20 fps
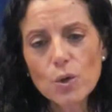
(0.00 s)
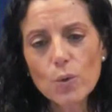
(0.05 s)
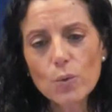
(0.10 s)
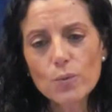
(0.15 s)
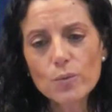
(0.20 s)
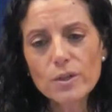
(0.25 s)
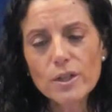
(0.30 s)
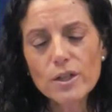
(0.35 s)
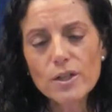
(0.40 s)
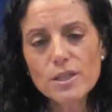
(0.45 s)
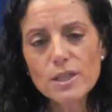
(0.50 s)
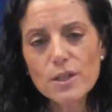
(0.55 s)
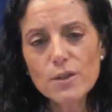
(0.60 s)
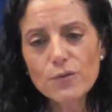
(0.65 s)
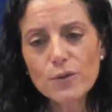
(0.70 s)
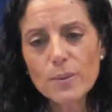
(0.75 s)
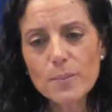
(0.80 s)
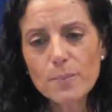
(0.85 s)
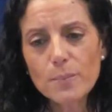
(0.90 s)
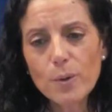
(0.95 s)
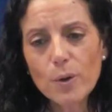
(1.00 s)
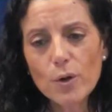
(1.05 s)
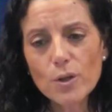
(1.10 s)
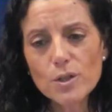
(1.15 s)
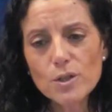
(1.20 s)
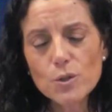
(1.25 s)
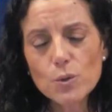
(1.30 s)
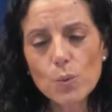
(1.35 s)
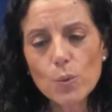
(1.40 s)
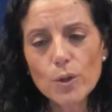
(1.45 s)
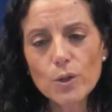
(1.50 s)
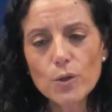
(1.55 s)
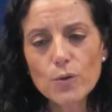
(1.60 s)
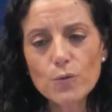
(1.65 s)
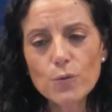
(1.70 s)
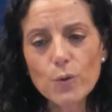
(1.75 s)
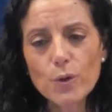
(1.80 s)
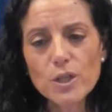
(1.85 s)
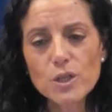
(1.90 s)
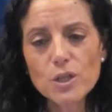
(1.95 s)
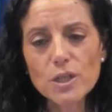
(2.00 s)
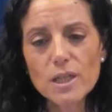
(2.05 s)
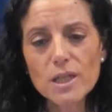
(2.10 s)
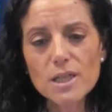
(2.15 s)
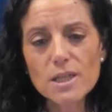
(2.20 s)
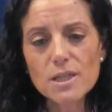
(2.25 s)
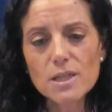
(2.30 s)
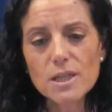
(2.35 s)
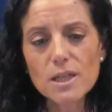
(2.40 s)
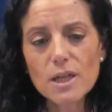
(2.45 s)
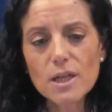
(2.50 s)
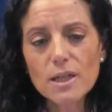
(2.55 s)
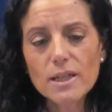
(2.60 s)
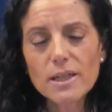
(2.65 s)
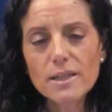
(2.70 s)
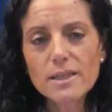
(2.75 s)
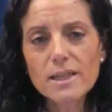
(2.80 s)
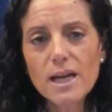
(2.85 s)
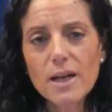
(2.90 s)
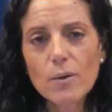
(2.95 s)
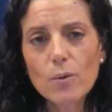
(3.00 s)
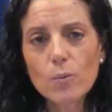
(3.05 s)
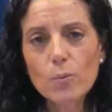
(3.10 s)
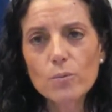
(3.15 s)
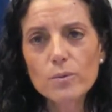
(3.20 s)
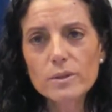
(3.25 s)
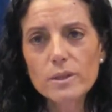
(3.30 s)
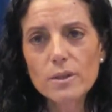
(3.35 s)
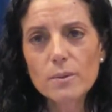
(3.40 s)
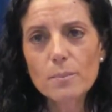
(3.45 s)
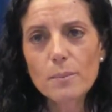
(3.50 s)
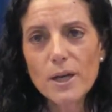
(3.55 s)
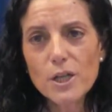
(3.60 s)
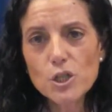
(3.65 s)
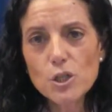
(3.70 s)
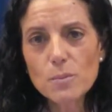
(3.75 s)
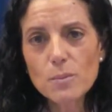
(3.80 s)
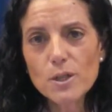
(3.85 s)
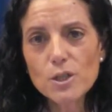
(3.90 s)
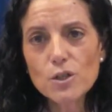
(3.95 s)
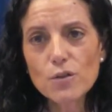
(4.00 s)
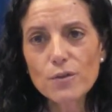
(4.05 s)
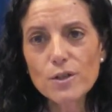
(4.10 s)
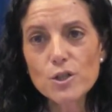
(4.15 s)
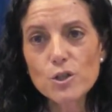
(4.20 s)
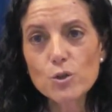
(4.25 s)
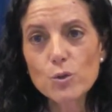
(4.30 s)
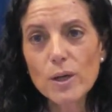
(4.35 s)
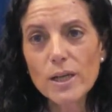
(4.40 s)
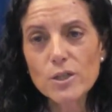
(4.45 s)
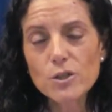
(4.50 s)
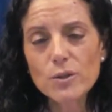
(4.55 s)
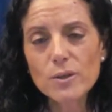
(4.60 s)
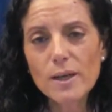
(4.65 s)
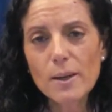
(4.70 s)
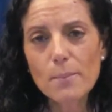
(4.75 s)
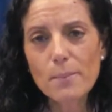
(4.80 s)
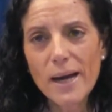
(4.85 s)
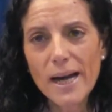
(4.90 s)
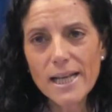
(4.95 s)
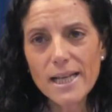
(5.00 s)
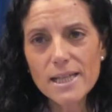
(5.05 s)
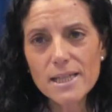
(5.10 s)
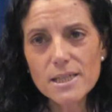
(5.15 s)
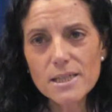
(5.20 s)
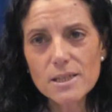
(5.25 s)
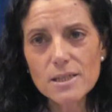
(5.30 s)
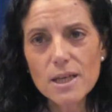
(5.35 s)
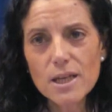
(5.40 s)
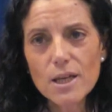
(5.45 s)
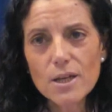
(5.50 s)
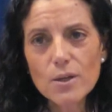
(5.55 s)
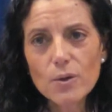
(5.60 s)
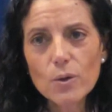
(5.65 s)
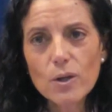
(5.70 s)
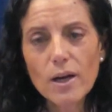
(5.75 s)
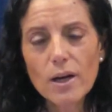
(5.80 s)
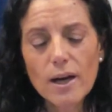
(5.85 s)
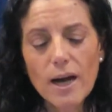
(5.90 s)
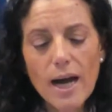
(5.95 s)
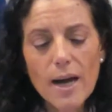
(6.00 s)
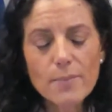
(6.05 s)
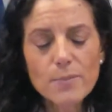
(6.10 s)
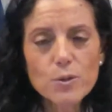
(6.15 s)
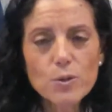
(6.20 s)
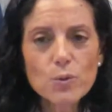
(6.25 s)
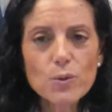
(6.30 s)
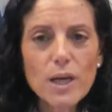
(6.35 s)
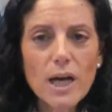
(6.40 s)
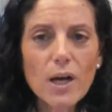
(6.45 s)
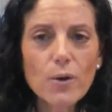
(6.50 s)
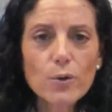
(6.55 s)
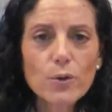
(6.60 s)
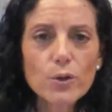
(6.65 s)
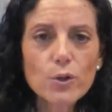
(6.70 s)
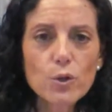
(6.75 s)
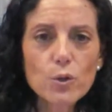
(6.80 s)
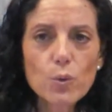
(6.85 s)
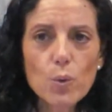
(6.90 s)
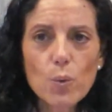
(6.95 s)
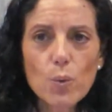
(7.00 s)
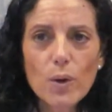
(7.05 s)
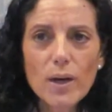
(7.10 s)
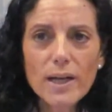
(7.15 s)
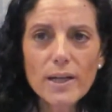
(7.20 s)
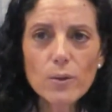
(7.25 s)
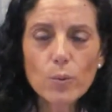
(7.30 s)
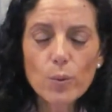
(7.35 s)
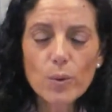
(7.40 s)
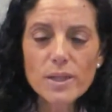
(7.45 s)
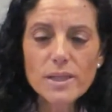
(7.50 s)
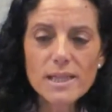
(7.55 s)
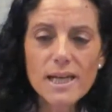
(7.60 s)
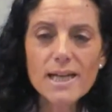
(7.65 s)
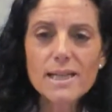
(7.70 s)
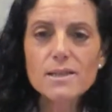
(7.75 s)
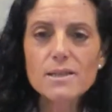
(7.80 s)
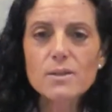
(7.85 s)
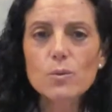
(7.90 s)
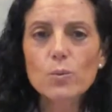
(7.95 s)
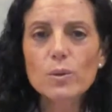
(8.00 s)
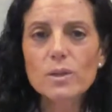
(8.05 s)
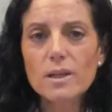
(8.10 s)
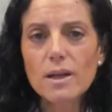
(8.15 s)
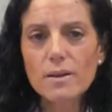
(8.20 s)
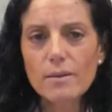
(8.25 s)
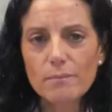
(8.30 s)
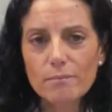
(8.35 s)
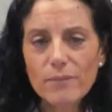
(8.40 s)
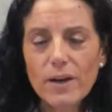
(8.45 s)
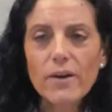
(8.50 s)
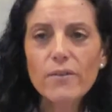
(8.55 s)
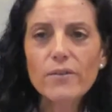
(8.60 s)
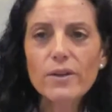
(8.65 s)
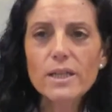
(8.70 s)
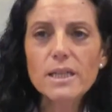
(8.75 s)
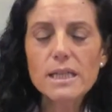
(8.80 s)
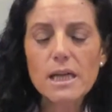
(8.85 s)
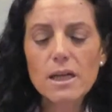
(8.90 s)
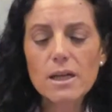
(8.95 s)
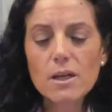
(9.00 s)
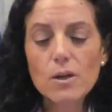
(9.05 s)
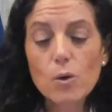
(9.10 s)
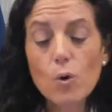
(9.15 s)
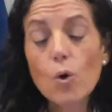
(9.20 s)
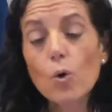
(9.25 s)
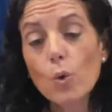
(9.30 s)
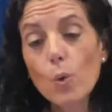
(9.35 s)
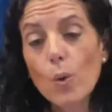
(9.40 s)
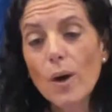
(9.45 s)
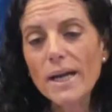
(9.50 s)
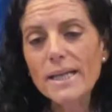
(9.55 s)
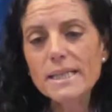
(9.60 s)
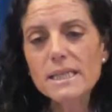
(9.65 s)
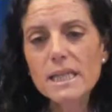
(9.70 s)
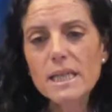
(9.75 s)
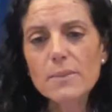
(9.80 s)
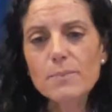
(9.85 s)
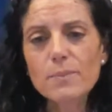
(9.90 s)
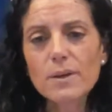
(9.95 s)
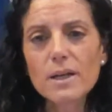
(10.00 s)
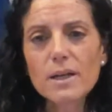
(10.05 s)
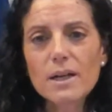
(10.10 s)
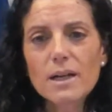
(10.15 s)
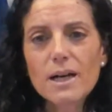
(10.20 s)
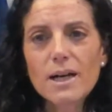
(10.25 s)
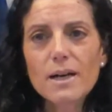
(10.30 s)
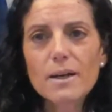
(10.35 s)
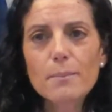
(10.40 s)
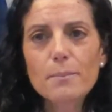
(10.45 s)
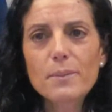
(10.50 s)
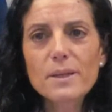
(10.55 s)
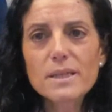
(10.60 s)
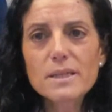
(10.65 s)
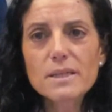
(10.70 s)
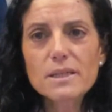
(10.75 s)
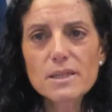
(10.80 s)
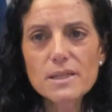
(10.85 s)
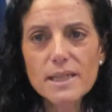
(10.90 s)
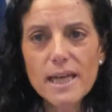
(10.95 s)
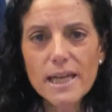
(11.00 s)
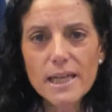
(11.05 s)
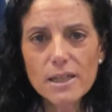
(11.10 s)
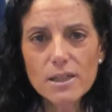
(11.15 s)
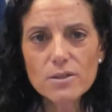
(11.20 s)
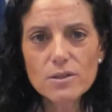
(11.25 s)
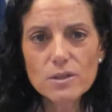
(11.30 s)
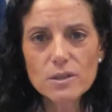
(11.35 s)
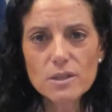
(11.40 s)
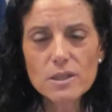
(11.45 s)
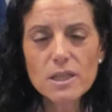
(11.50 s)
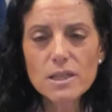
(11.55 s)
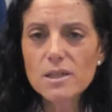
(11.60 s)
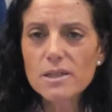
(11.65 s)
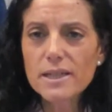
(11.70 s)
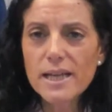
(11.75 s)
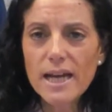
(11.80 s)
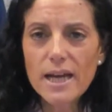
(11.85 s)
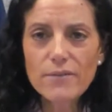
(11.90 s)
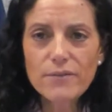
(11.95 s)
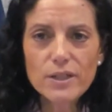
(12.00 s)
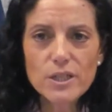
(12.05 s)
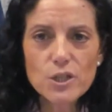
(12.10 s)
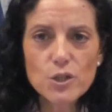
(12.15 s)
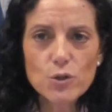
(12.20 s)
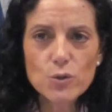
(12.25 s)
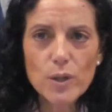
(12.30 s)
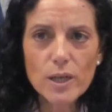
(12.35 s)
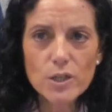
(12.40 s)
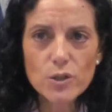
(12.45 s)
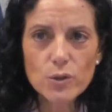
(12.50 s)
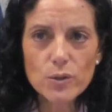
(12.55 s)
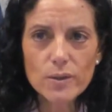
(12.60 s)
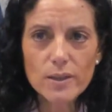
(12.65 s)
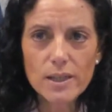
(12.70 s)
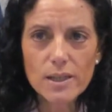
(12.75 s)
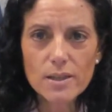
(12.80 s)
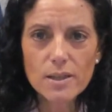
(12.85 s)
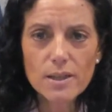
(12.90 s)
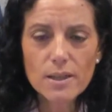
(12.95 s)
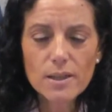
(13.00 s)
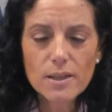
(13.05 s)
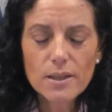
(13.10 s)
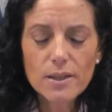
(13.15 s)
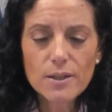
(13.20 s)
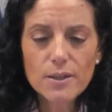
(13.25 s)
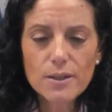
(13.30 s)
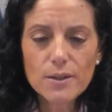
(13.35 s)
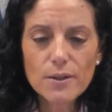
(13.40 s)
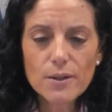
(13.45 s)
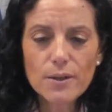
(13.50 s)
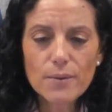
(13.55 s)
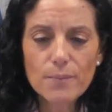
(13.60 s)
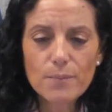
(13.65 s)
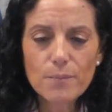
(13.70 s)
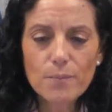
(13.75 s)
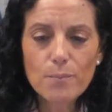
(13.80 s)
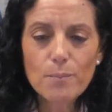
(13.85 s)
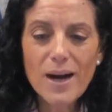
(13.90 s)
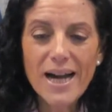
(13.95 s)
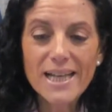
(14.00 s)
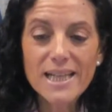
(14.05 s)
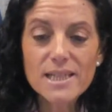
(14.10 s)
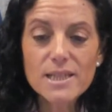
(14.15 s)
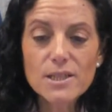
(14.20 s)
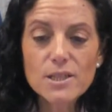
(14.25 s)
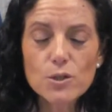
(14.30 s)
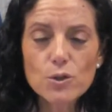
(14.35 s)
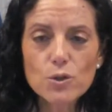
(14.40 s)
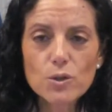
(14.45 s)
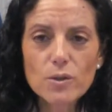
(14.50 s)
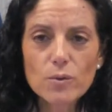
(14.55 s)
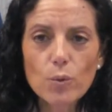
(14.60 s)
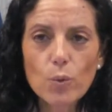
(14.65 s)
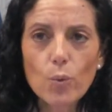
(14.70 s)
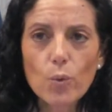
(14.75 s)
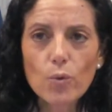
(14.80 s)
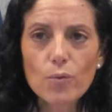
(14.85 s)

So there are different points, one of which is the measurement of a structural balance. Uh, up to now, Uruguay, which has very uh, or quite deep uh, business cycles didn't have any structural um, balance